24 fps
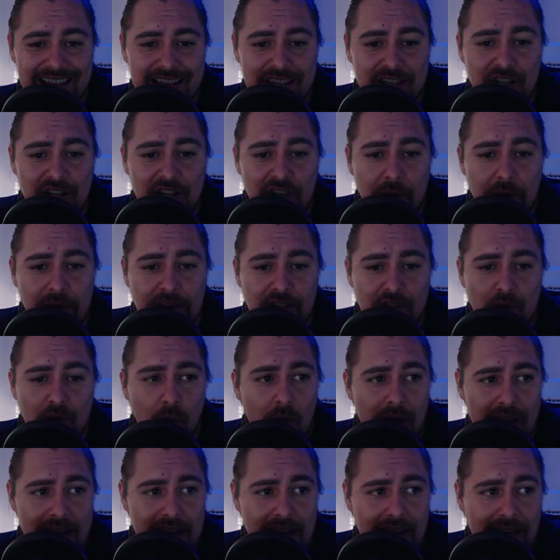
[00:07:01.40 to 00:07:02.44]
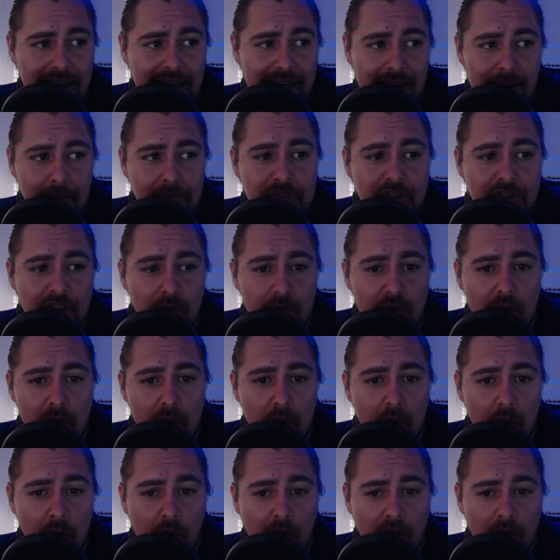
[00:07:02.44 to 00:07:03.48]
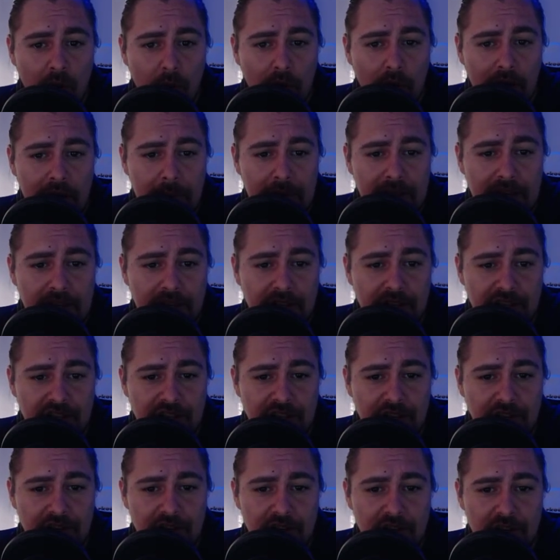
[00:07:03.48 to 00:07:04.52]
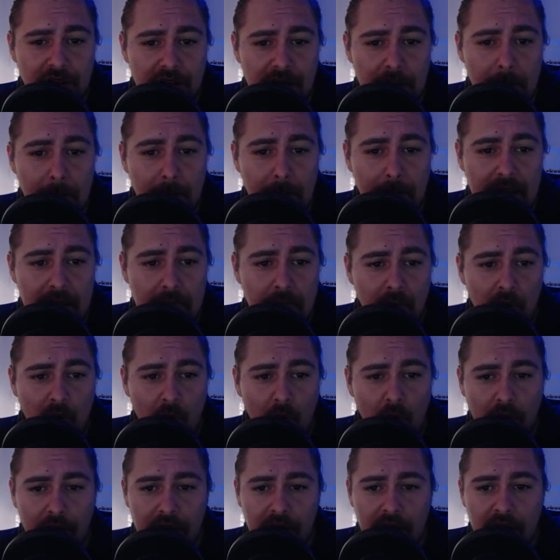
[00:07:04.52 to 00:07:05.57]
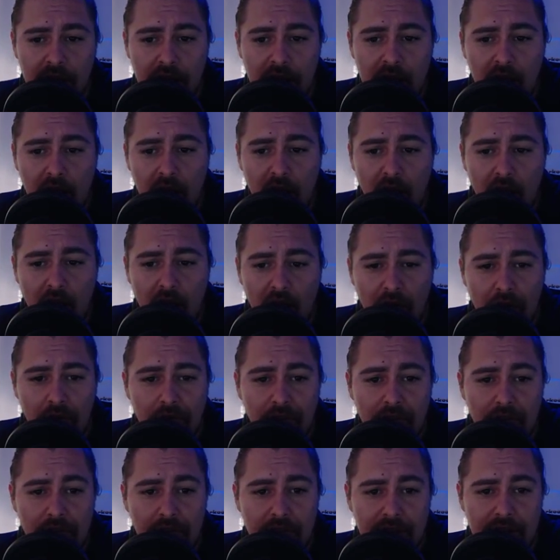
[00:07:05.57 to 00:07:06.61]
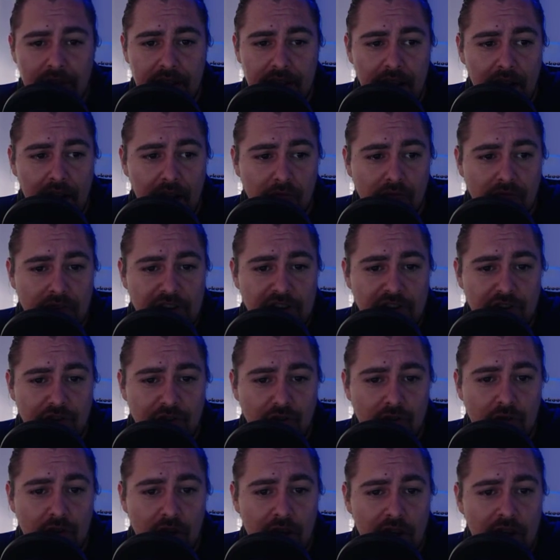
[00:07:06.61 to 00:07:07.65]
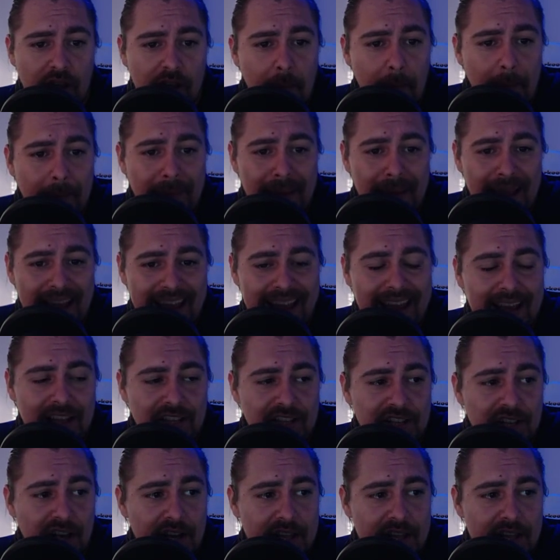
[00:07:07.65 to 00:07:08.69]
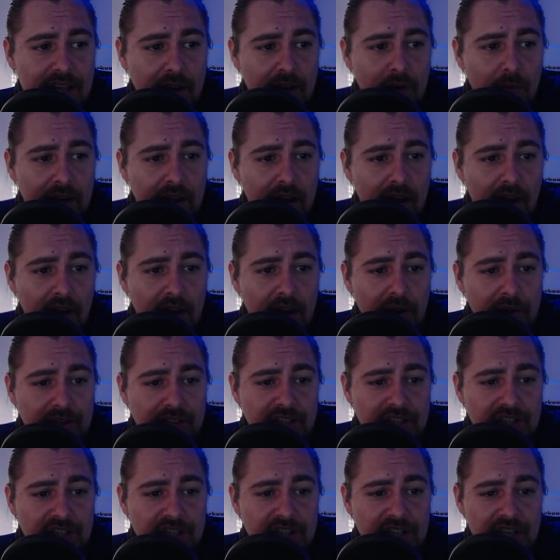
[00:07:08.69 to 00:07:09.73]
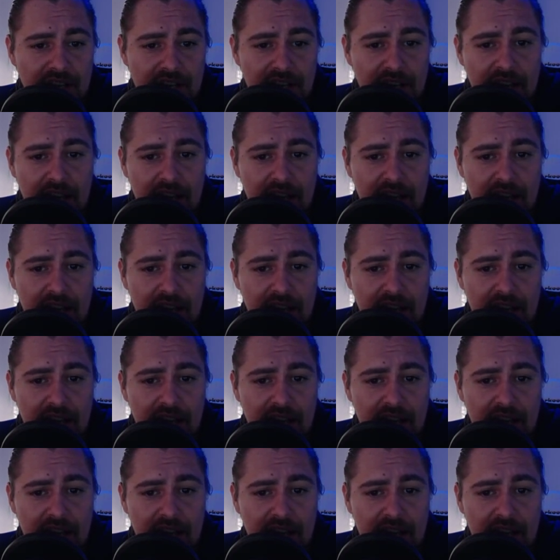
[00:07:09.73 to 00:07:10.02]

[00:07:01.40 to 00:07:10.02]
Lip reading: is going to wake up. So no longer will it be considered the meme coin of the original pairs. I think we are going to see